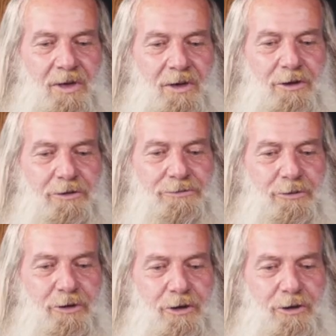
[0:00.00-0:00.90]
I? It's
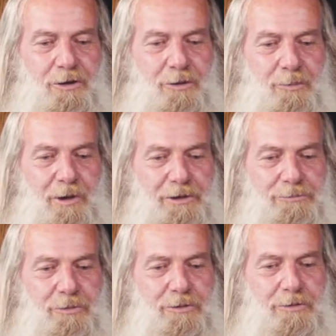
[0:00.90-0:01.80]
a
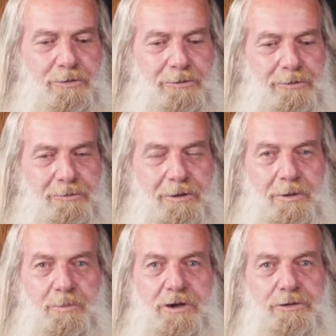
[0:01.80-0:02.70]
place where you can
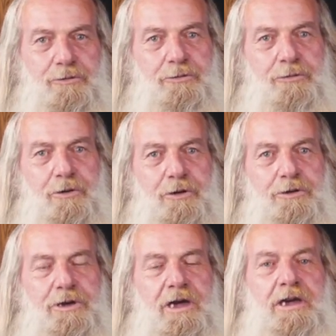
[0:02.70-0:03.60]
come get your
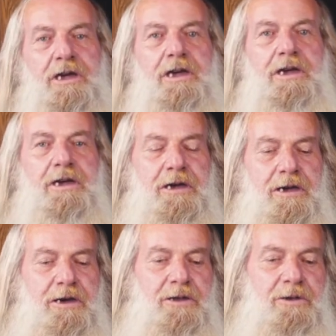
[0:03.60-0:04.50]
truck
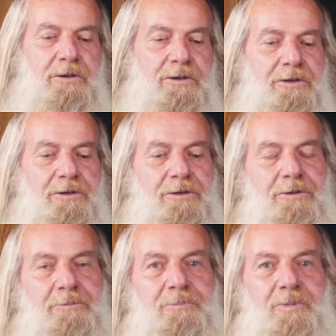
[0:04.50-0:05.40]
and
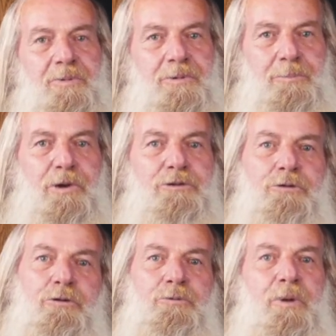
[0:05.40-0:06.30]
be
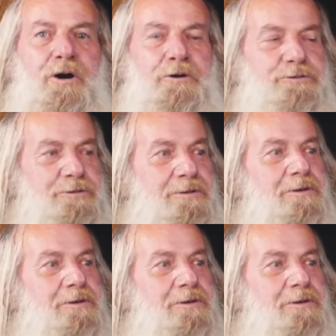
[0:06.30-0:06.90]
your own boss.